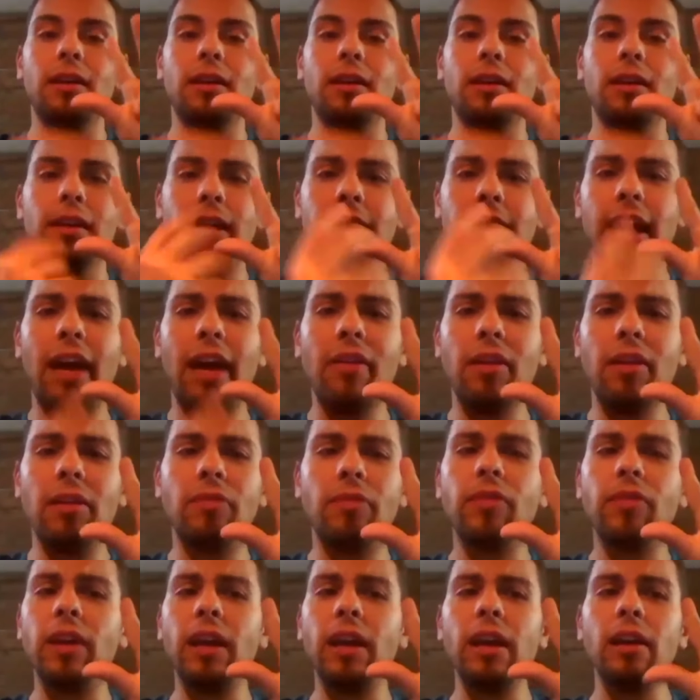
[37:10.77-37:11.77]
Gary
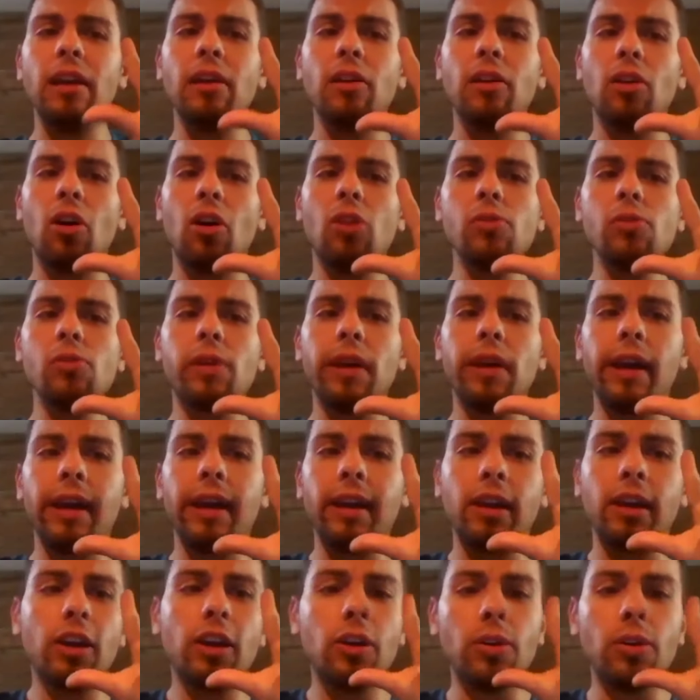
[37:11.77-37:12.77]
V, okay,
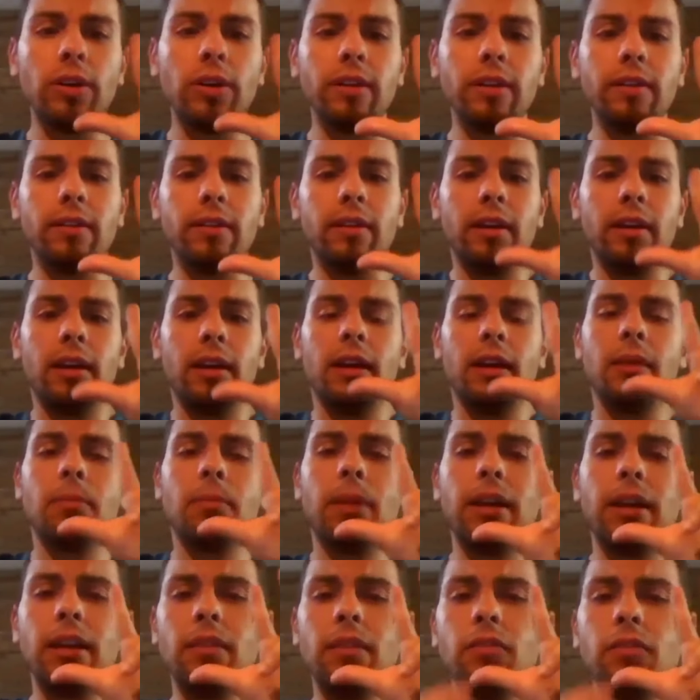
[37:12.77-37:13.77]
good.
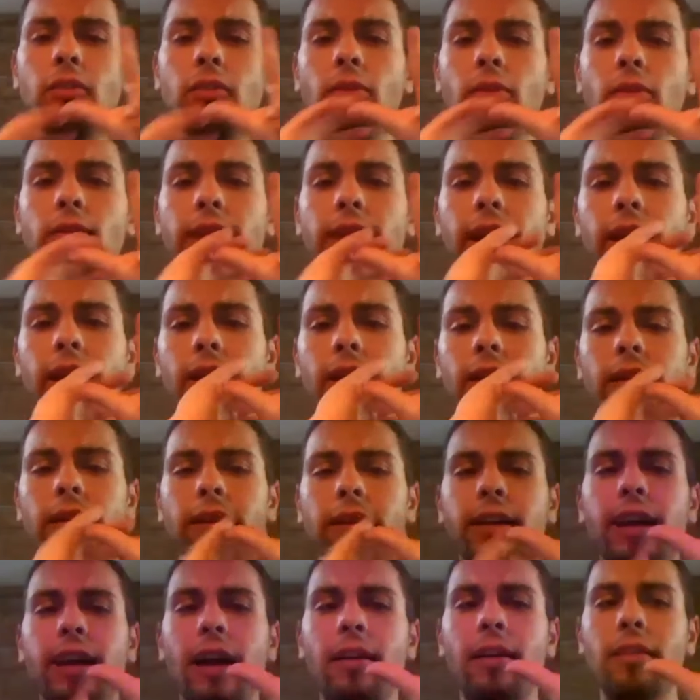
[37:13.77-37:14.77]
But if you take
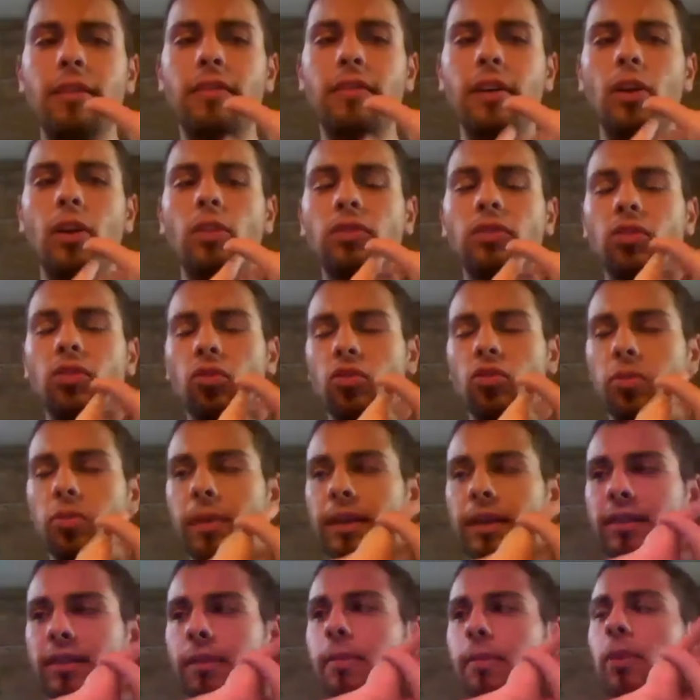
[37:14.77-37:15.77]
Gary V also
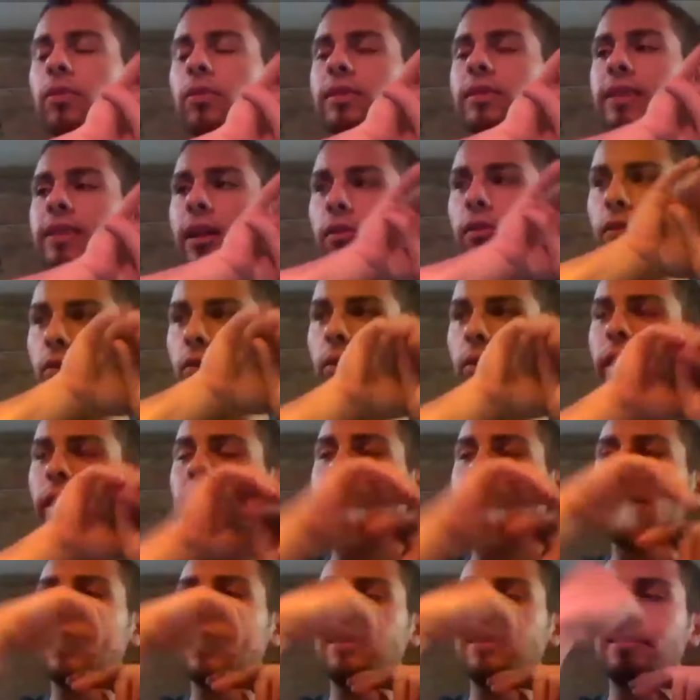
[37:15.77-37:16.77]
speaks about
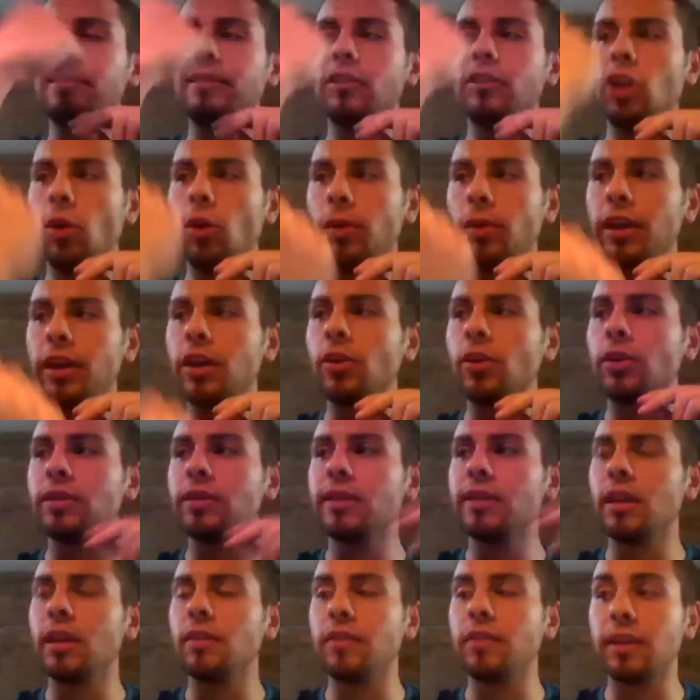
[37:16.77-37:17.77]
self-awareness, knowing
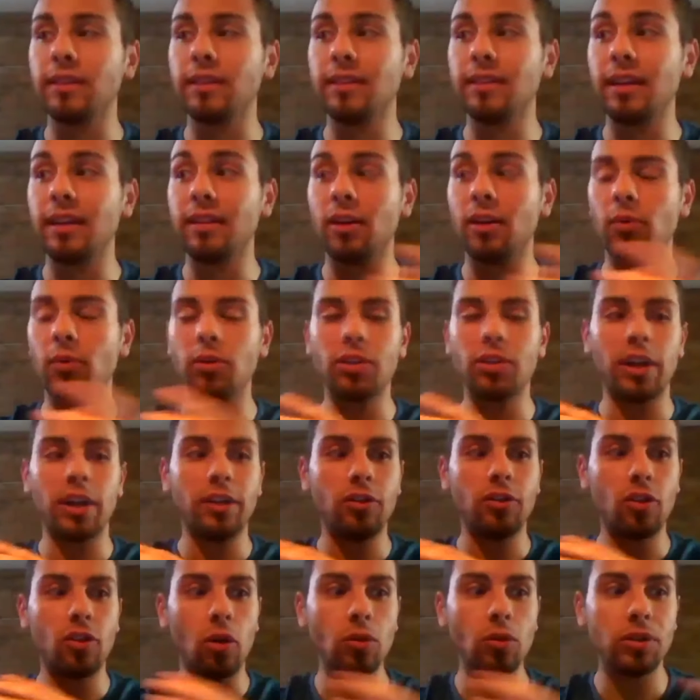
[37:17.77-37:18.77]
yourself, etc., which I
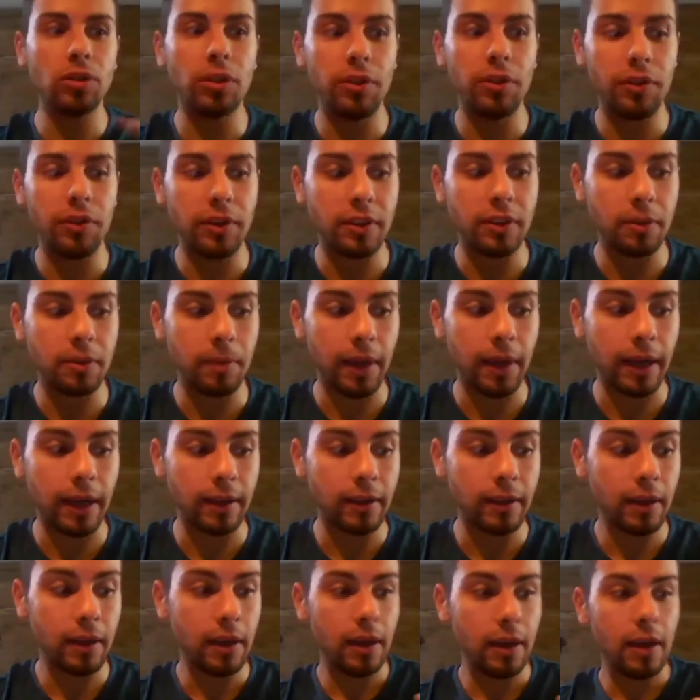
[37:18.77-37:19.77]
totally respect.
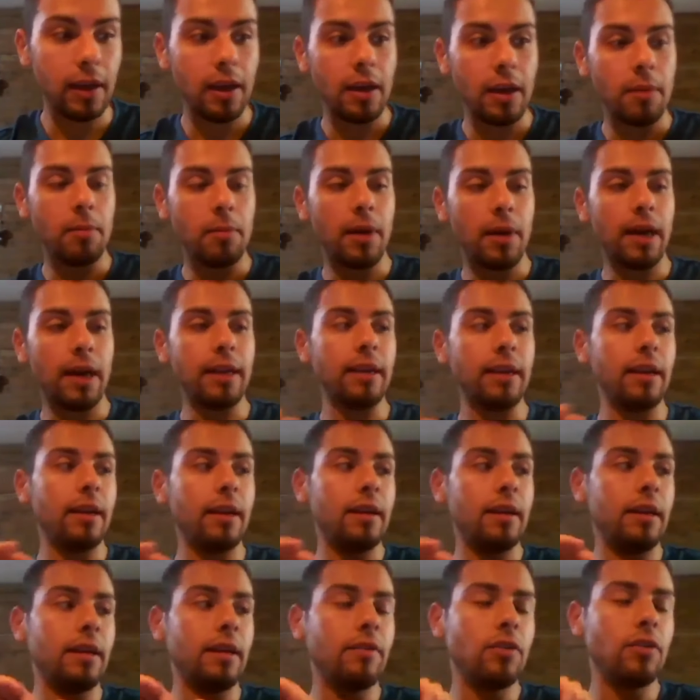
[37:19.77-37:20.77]
But
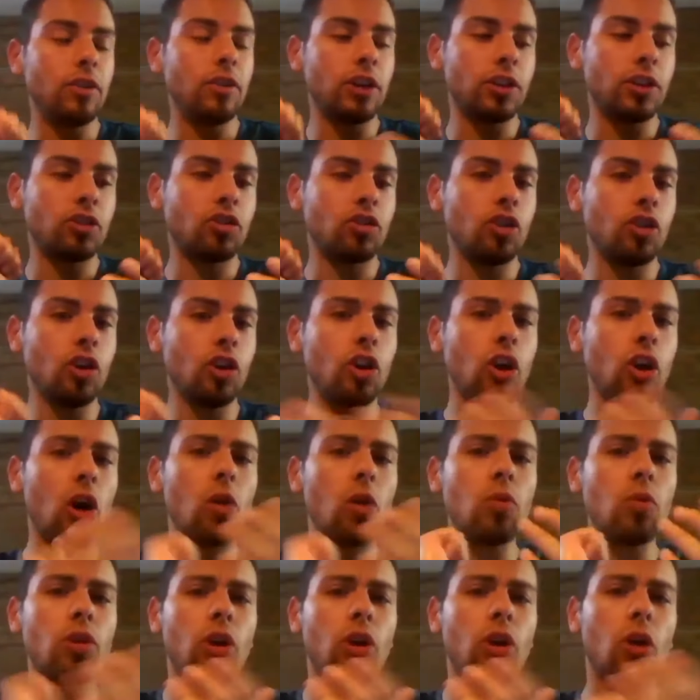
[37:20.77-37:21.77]
if you just
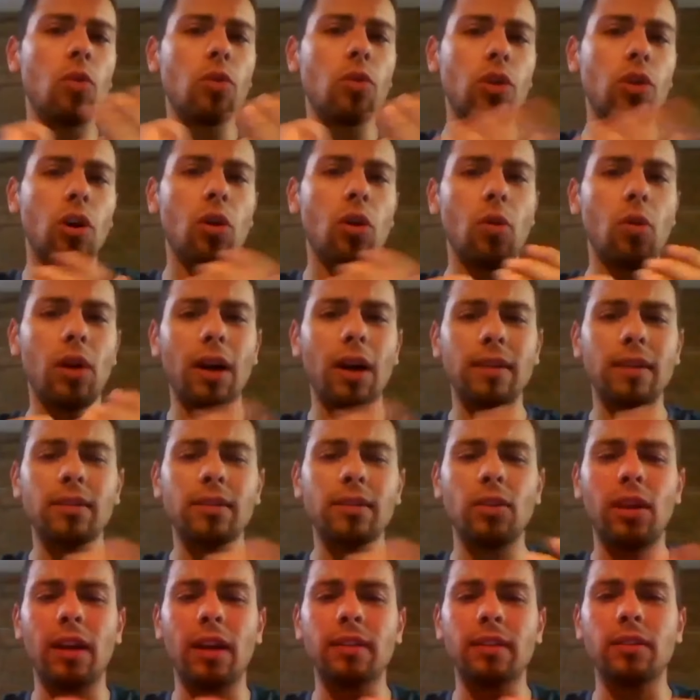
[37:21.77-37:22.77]
go, go, go,
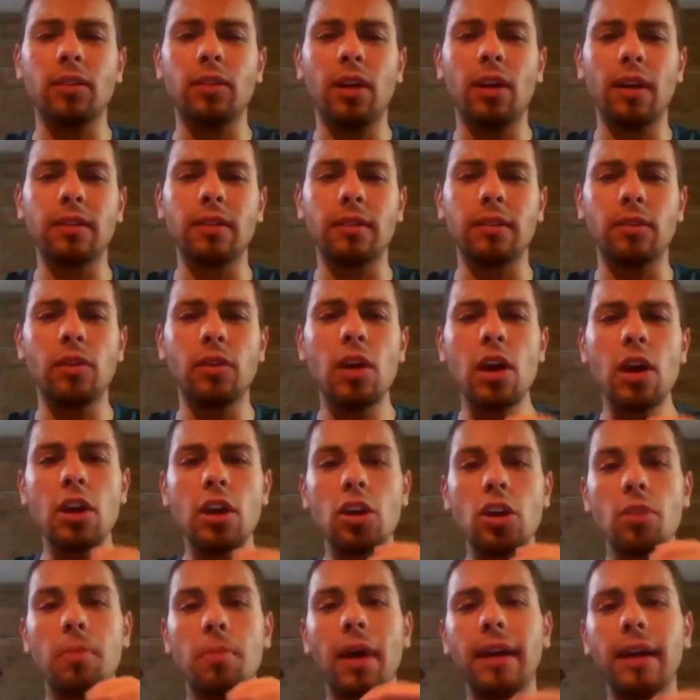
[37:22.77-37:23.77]
hustle, hustle, hustle,
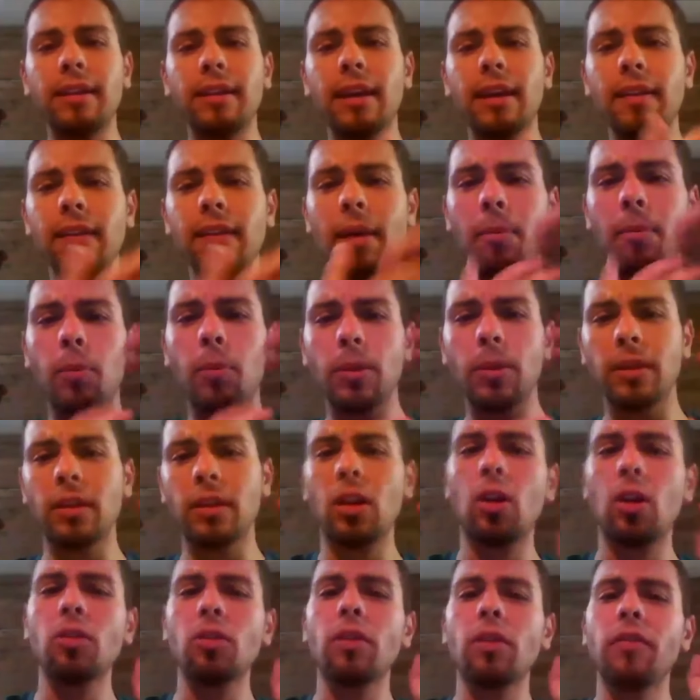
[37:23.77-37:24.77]
you might end up with a
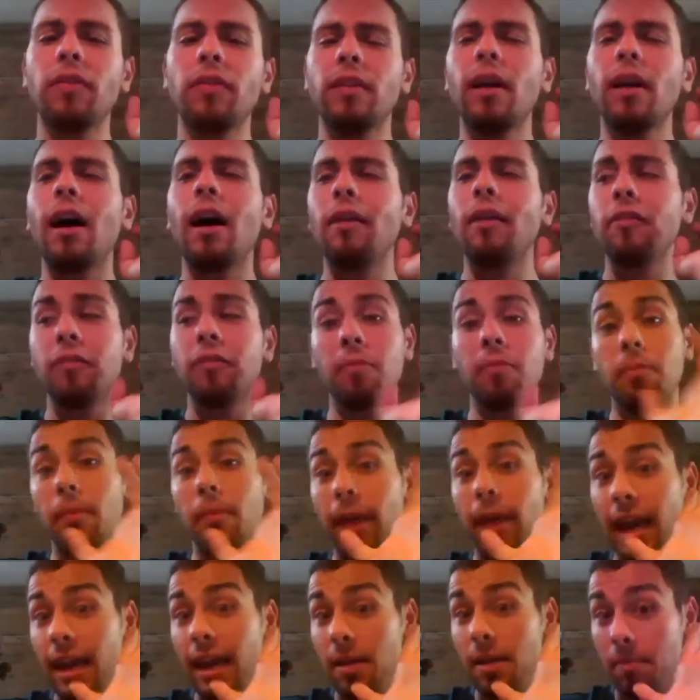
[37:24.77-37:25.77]
lot of stuff,
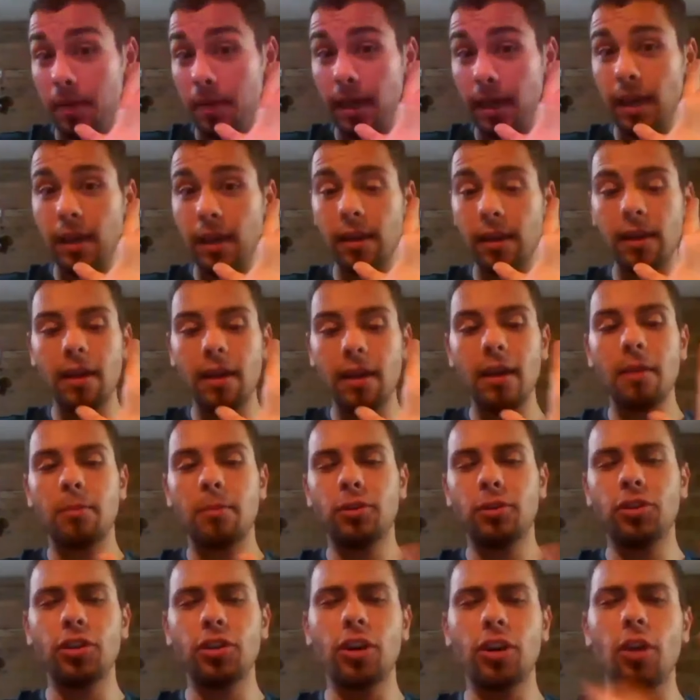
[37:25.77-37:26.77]
maybe
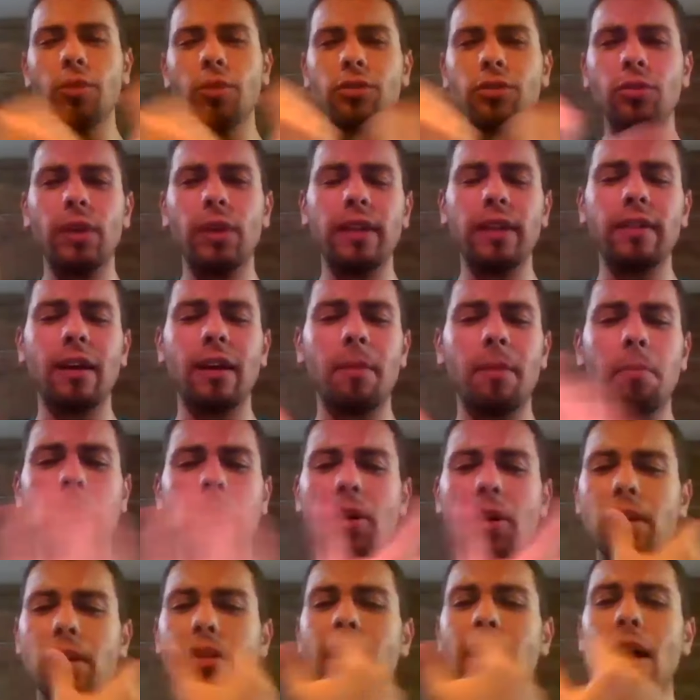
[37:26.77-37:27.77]
but you're going to end up
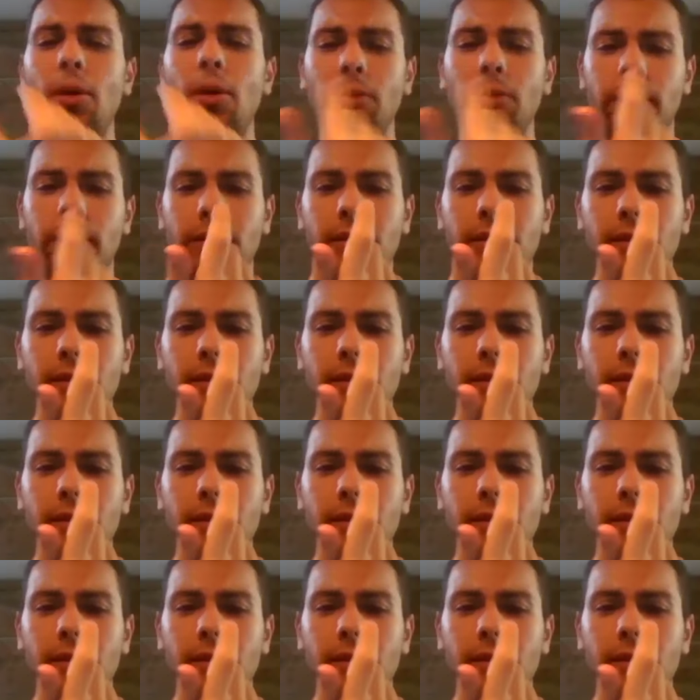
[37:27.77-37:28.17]
burned out.